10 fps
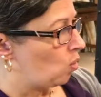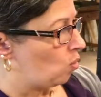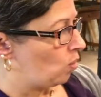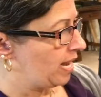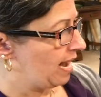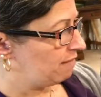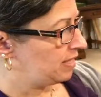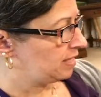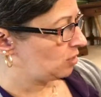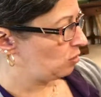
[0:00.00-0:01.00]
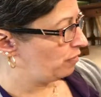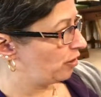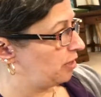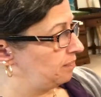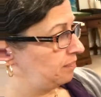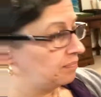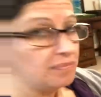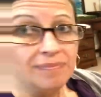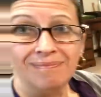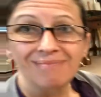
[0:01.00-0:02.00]
we have this so far.
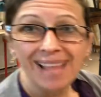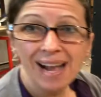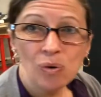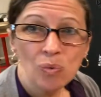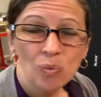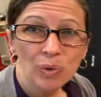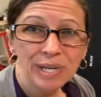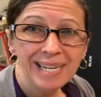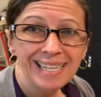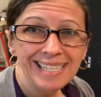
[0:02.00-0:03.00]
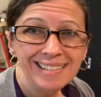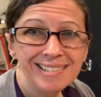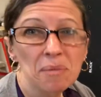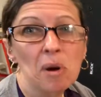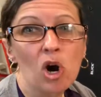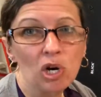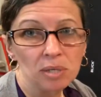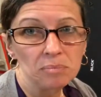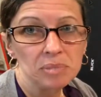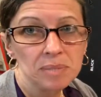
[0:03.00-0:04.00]
Now we're gonna need some
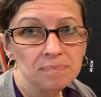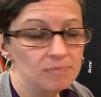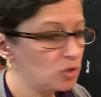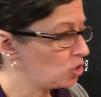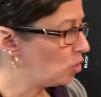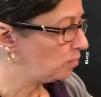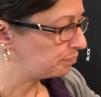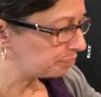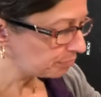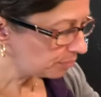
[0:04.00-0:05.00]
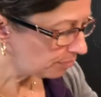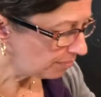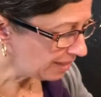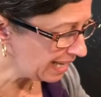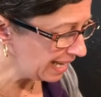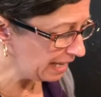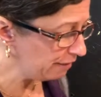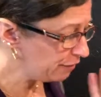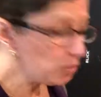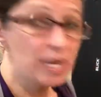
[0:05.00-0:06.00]
arms. So
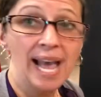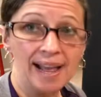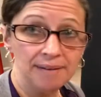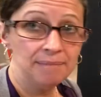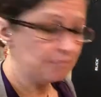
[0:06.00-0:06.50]
if you can,